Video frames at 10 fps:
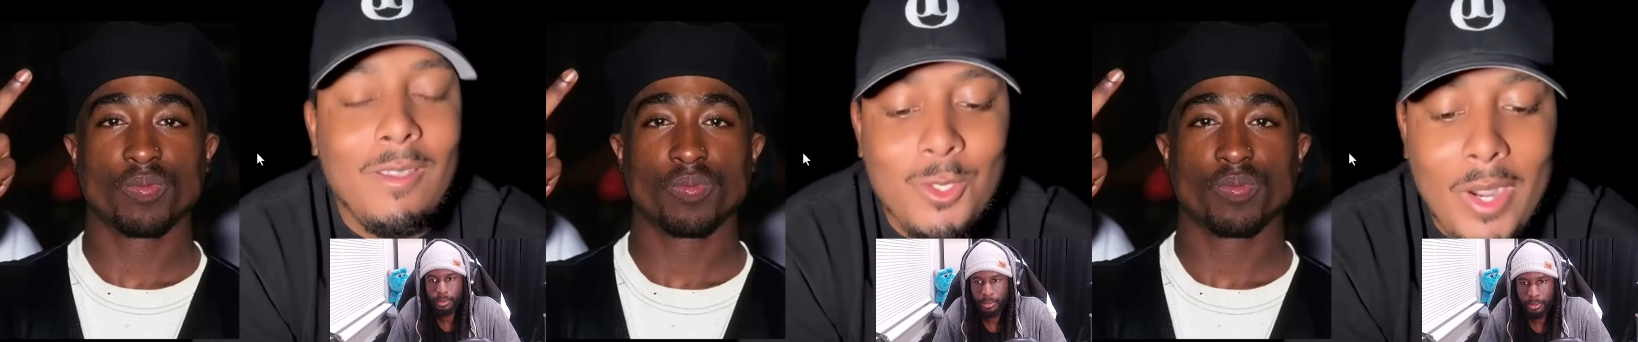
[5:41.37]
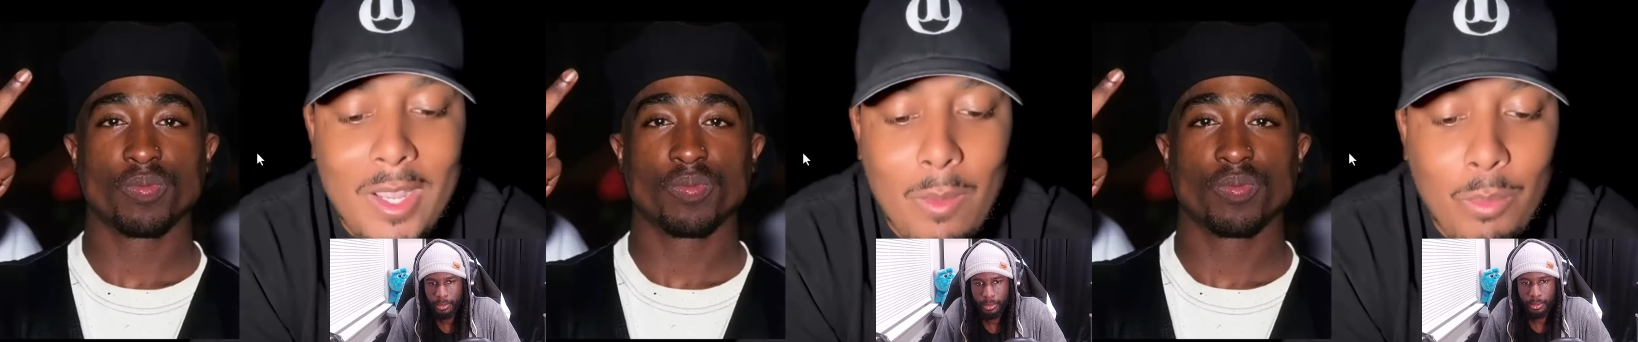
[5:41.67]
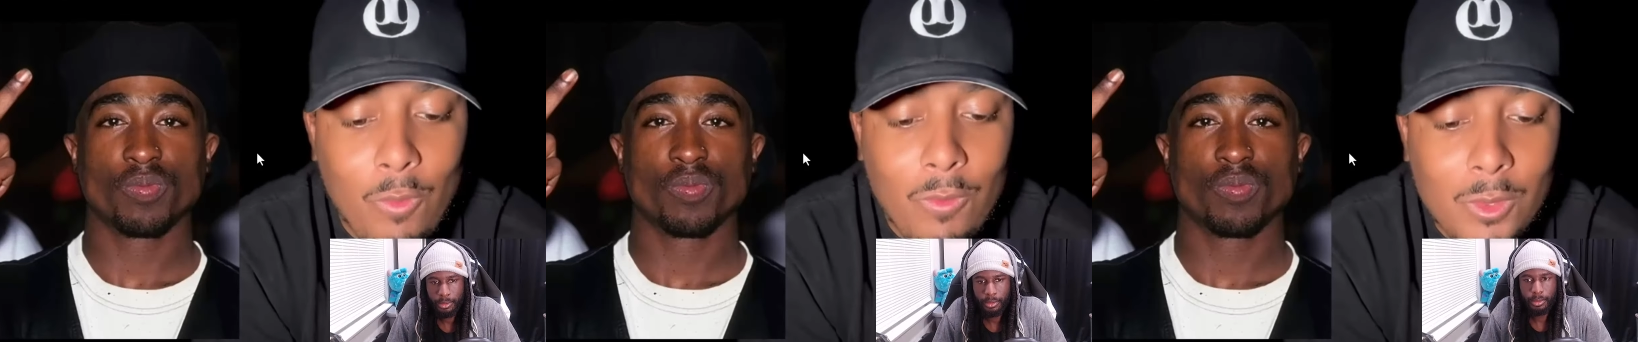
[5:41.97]
Speaker 1: give Drake
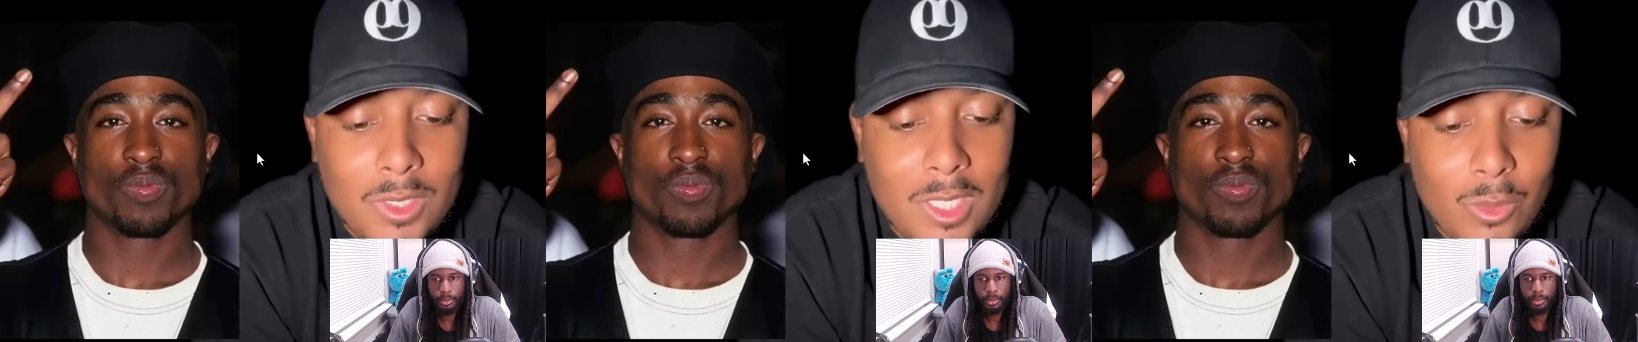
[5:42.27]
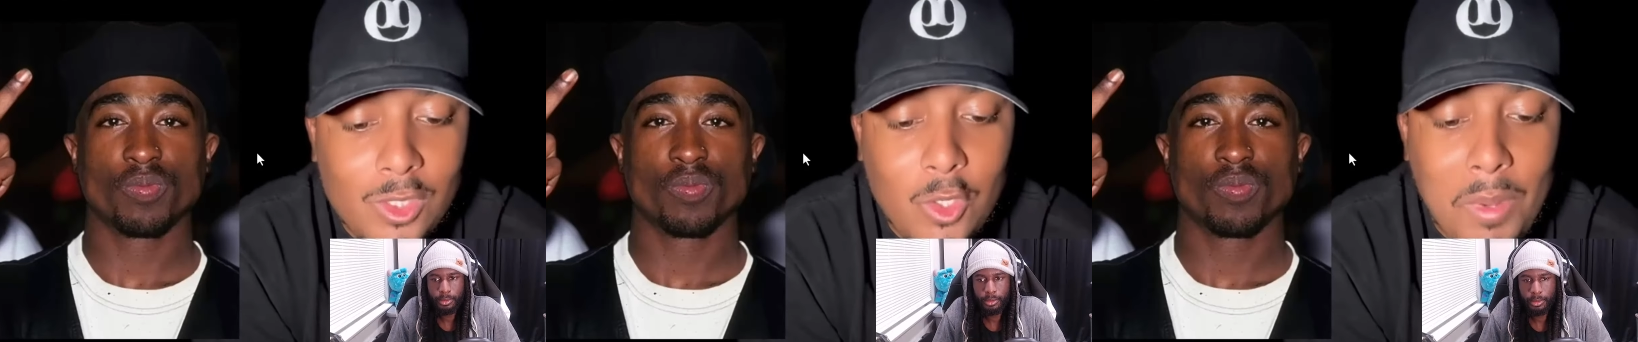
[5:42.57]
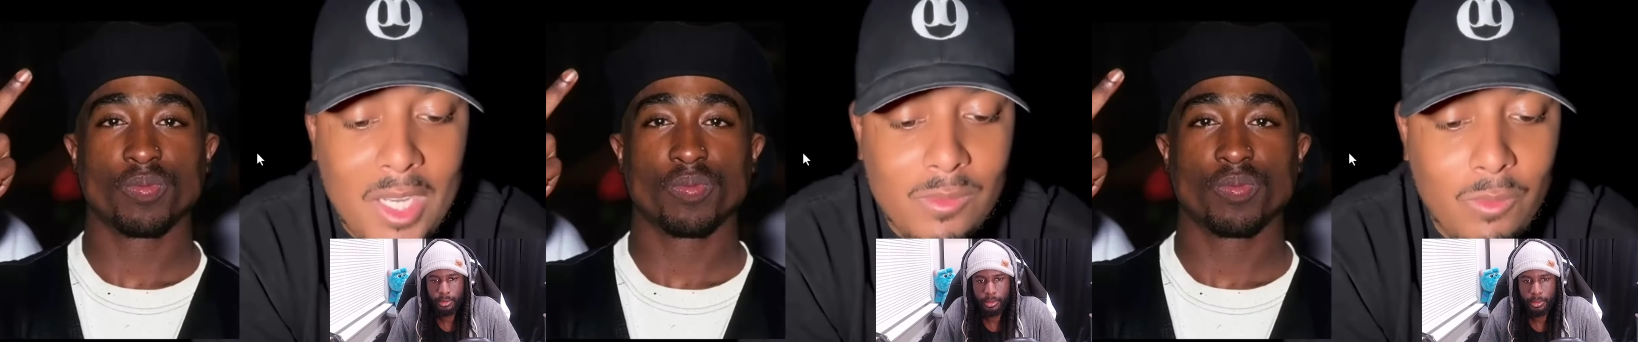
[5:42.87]
approval to use
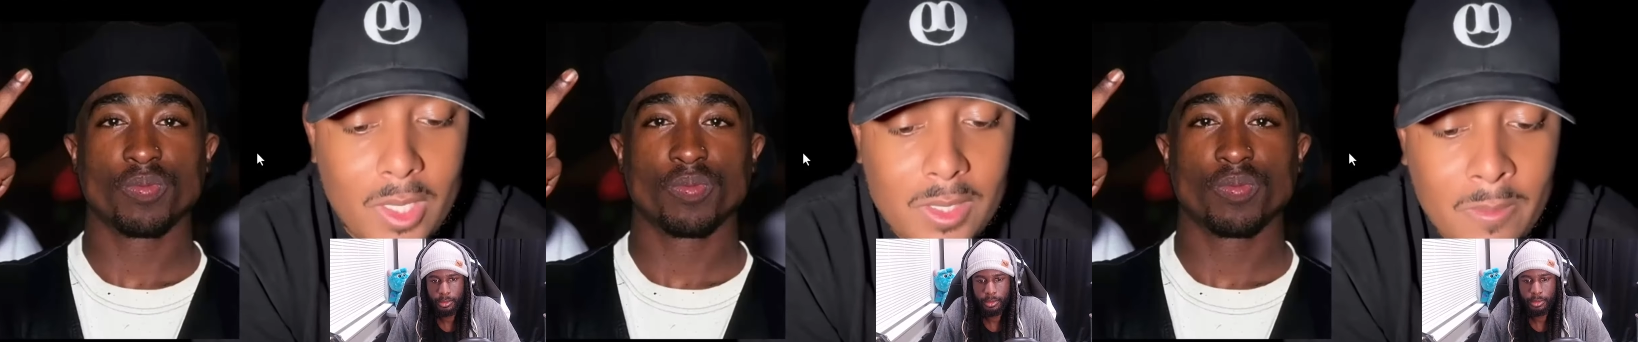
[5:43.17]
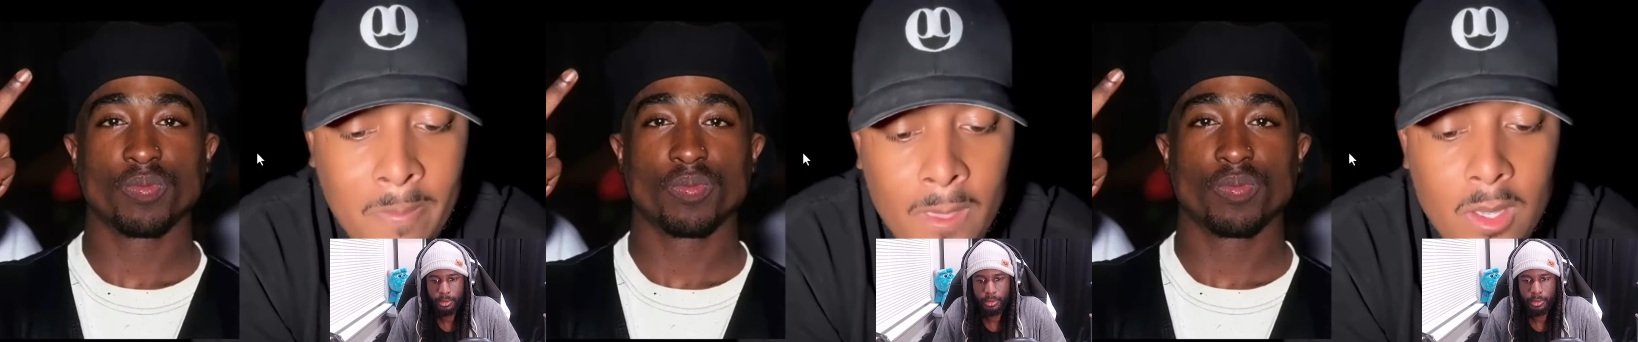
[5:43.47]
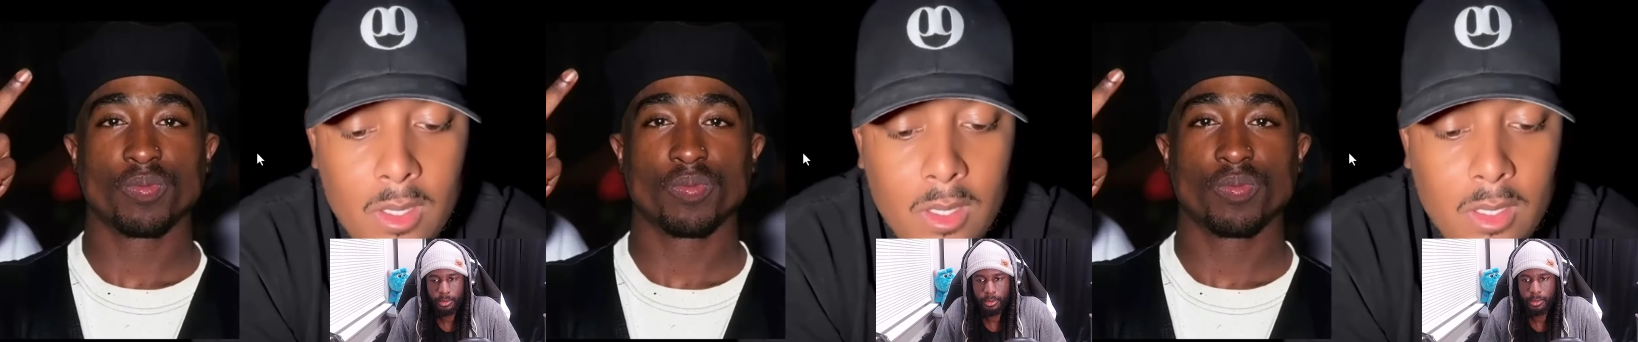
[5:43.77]
Tupac's voice.
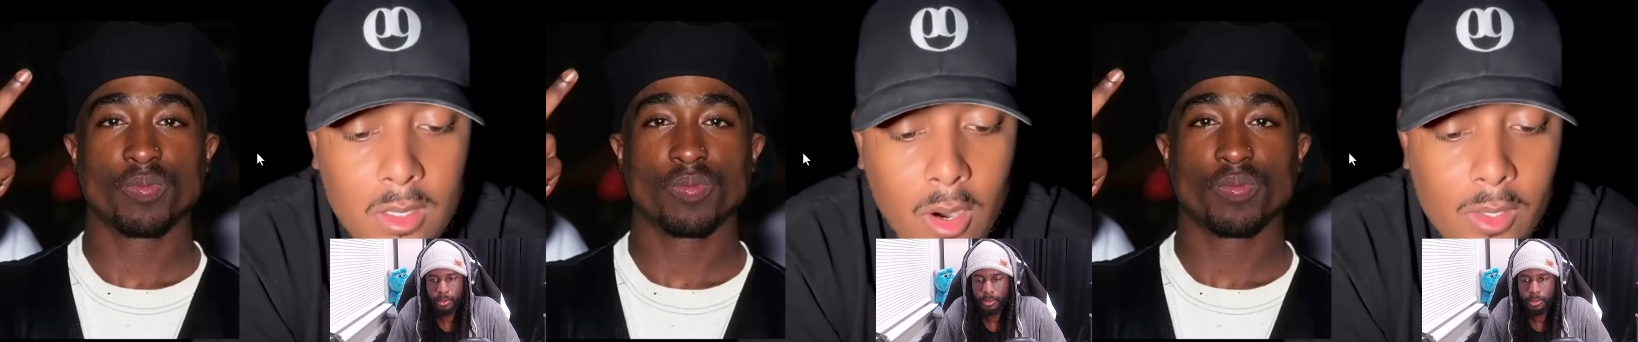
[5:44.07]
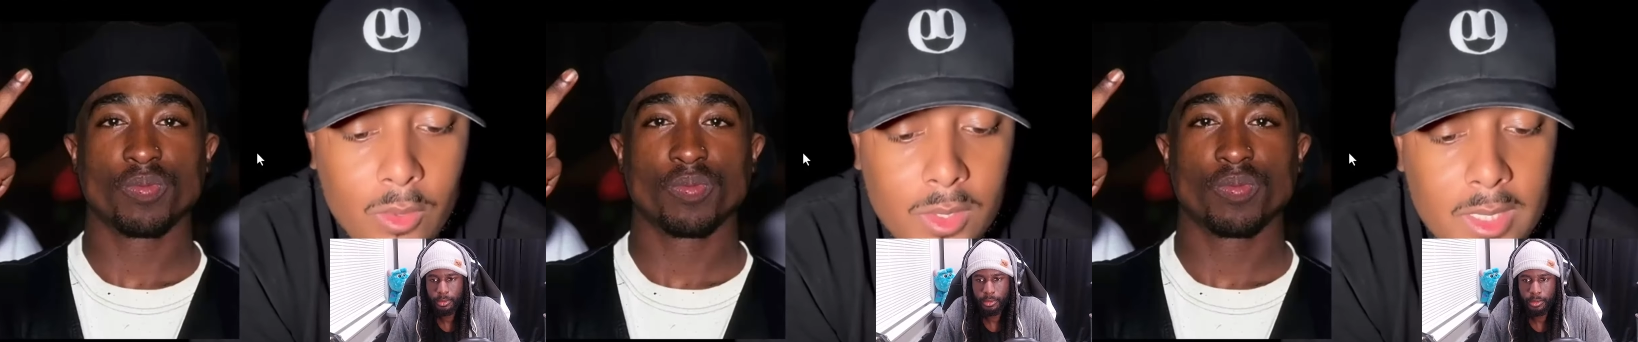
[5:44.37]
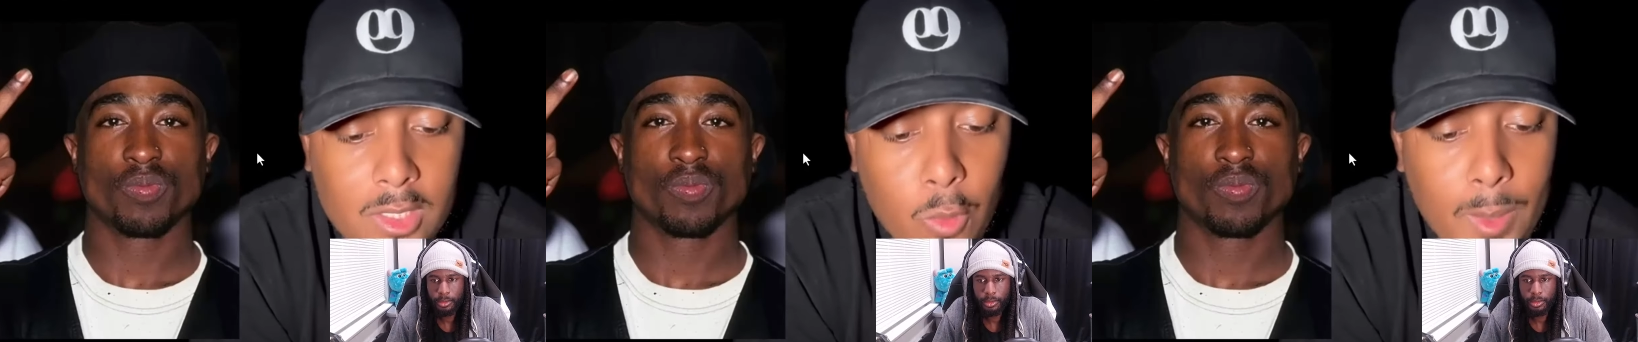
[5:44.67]
The article
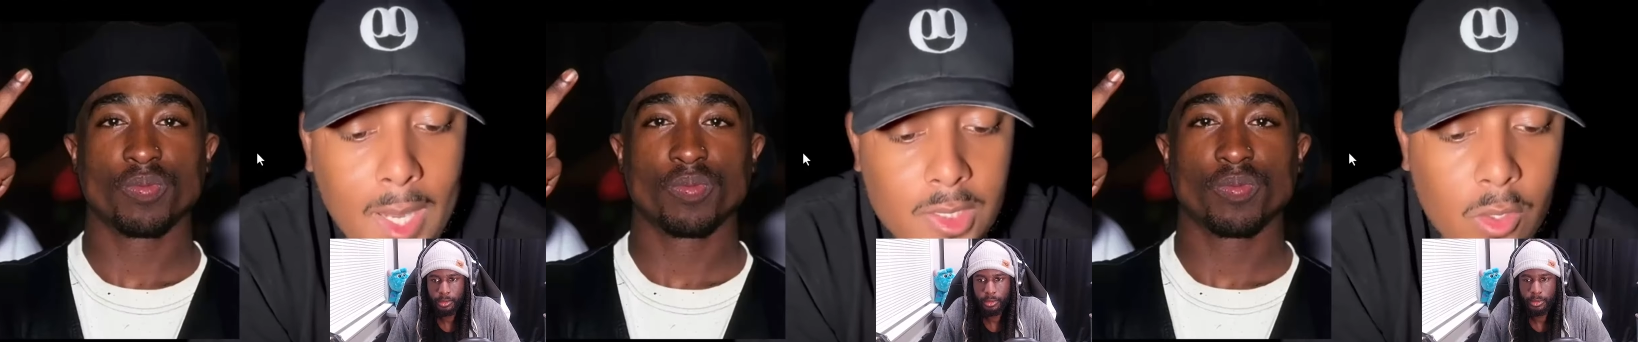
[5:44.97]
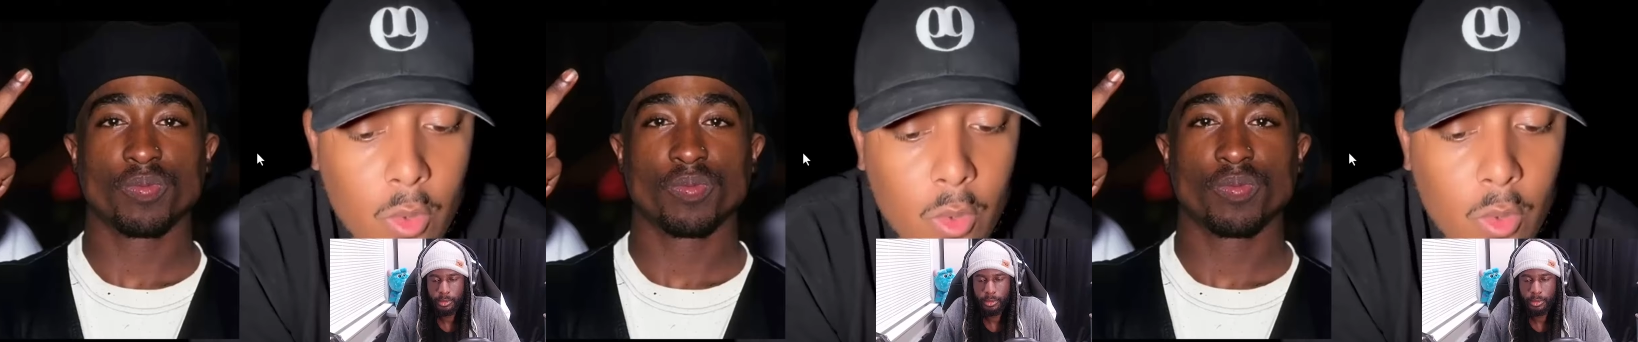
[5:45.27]
says Tupac